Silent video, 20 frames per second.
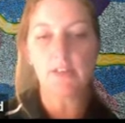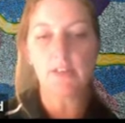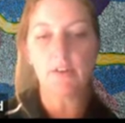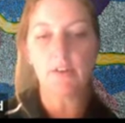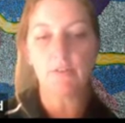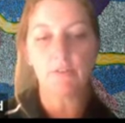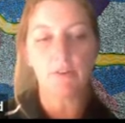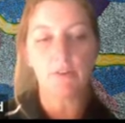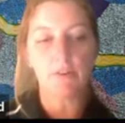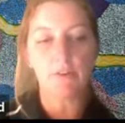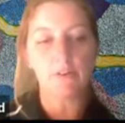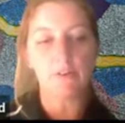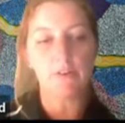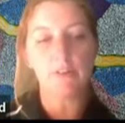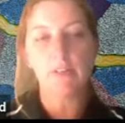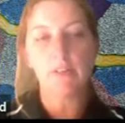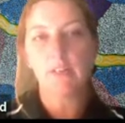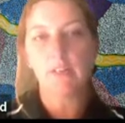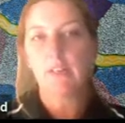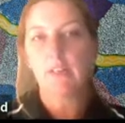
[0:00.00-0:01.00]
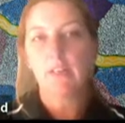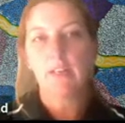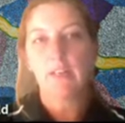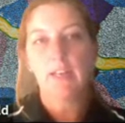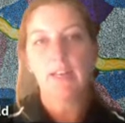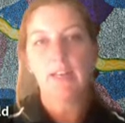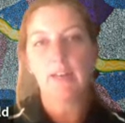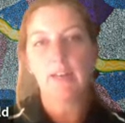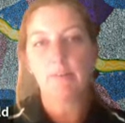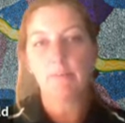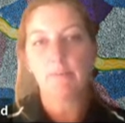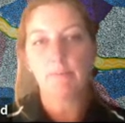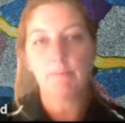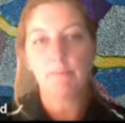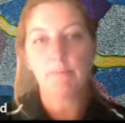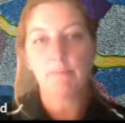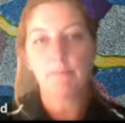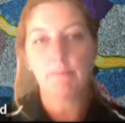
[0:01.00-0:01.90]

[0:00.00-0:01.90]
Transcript: go wrong um,